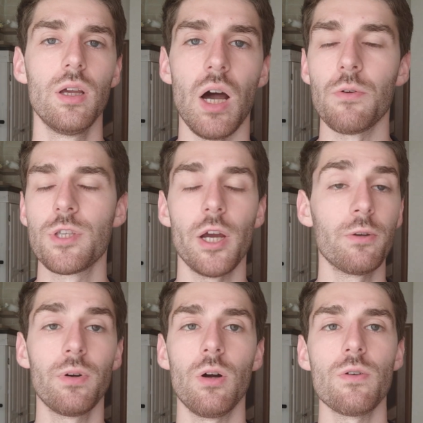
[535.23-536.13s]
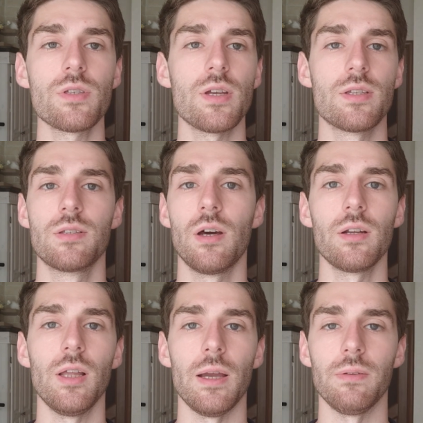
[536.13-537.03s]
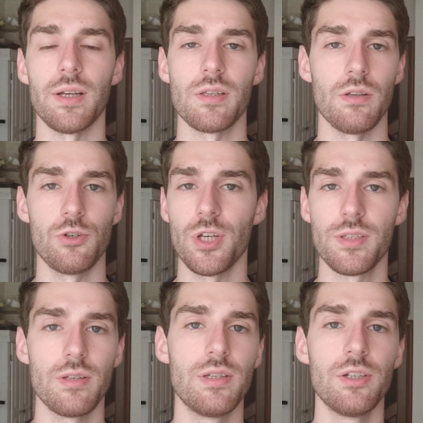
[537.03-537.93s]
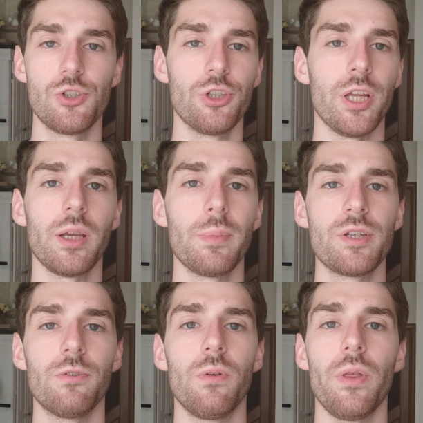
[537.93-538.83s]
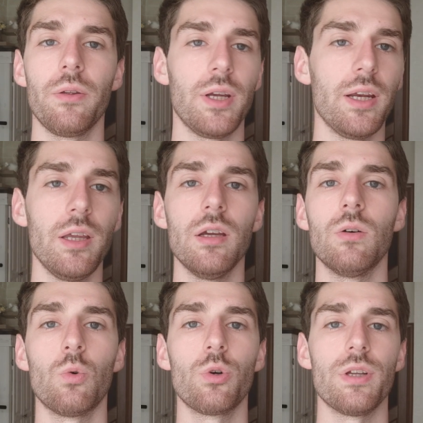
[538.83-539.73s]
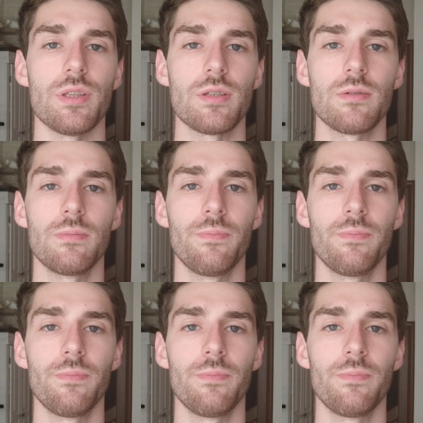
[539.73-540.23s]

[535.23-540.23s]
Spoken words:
Outside of host, it's not alive. Like I said, it's just a genetic material without any organs.